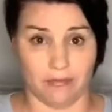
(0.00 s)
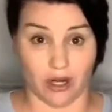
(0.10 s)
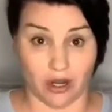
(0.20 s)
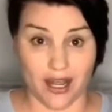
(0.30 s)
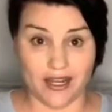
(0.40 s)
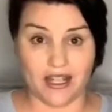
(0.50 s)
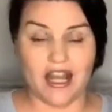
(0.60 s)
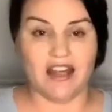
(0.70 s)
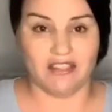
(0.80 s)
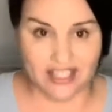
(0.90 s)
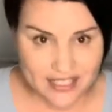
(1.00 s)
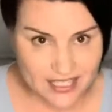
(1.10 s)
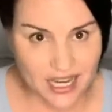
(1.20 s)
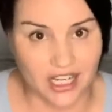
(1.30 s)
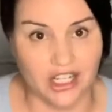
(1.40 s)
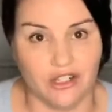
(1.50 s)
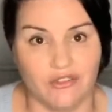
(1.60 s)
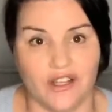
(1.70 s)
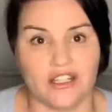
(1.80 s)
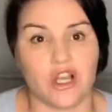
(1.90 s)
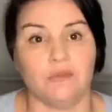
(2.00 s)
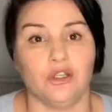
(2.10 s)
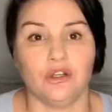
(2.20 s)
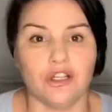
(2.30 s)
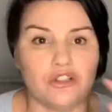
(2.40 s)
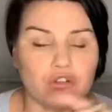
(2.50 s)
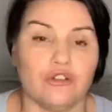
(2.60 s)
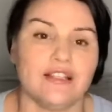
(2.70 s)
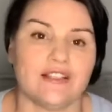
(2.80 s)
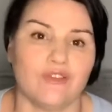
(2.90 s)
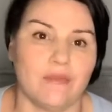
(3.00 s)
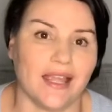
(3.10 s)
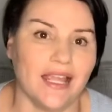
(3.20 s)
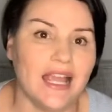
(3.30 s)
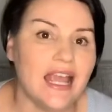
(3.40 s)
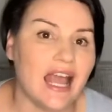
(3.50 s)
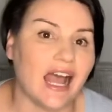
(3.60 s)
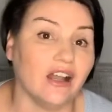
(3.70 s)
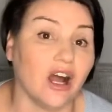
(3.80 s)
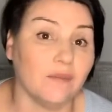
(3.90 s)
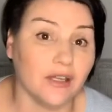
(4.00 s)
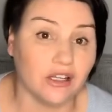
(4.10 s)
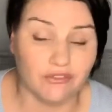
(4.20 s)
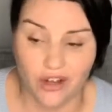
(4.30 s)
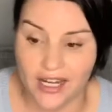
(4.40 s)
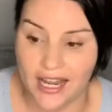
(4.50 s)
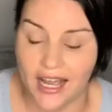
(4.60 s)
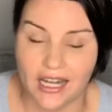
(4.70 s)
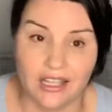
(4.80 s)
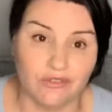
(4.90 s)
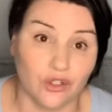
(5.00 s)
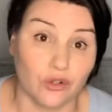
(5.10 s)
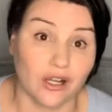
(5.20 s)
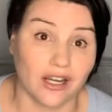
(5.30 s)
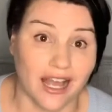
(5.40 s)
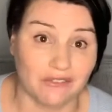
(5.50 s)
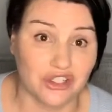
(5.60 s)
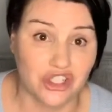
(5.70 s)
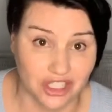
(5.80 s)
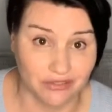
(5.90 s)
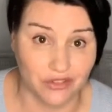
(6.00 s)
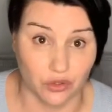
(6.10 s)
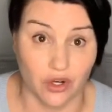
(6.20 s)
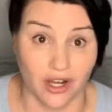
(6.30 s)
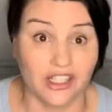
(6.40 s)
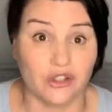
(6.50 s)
all right? This is how you're going to find the time. You're going to do this for me, and I'm going to find out if you're going to have a shift or not.